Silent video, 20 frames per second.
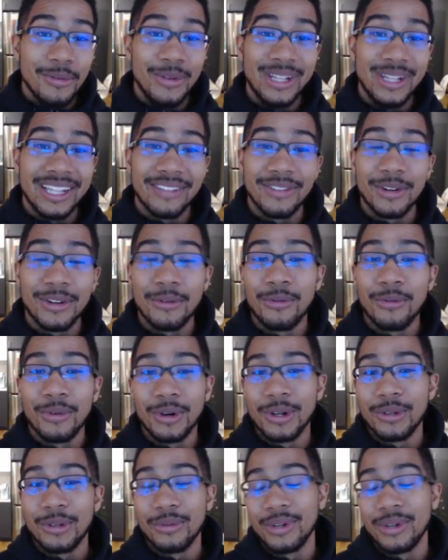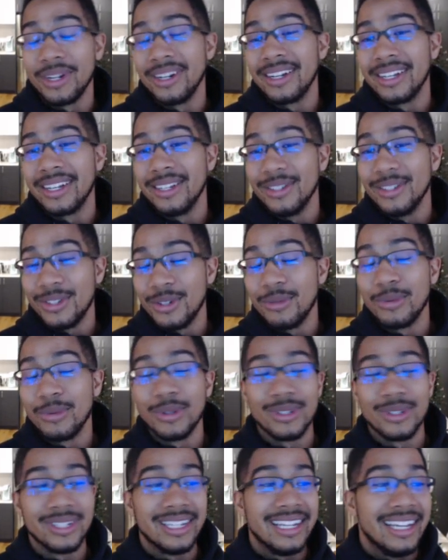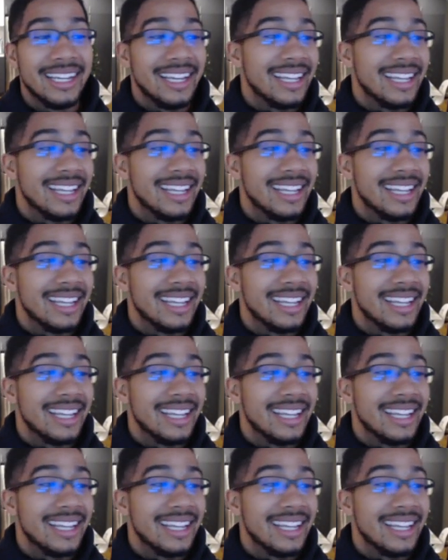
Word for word: We live in a world where consumers